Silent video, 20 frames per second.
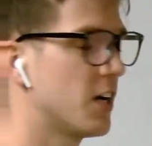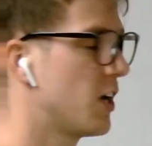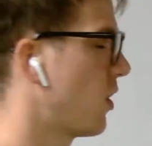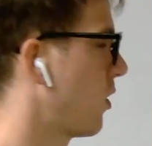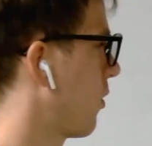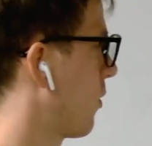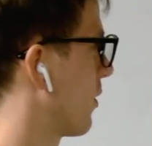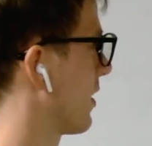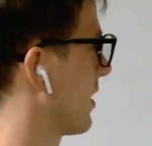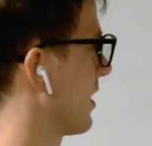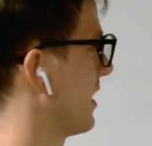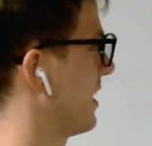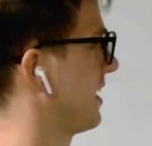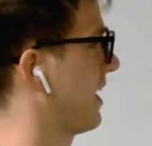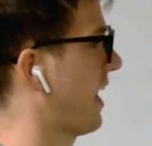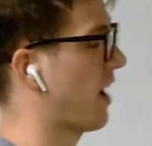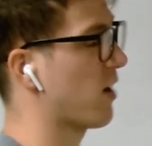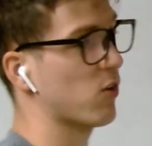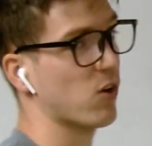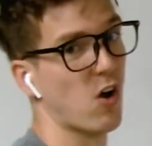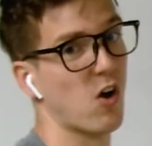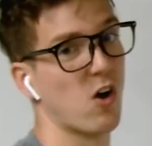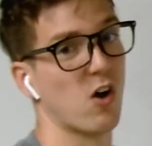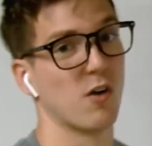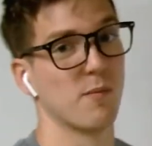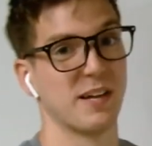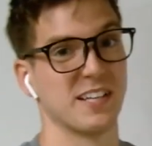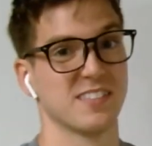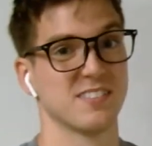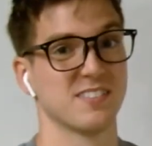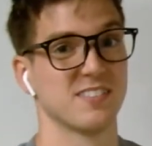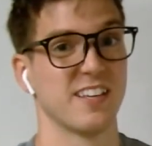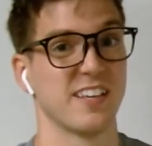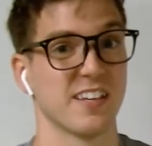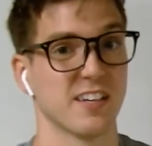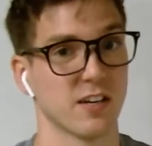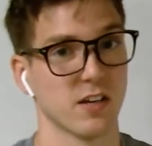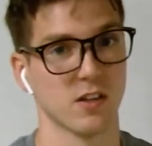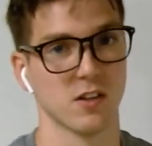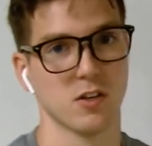or in alcohol it might
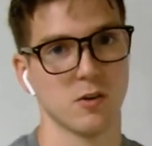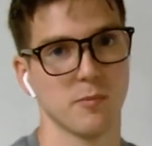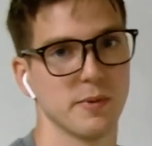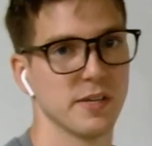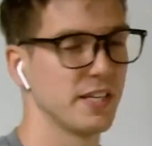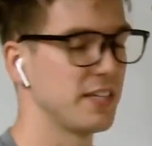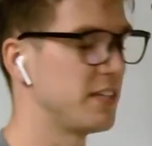sink a little bit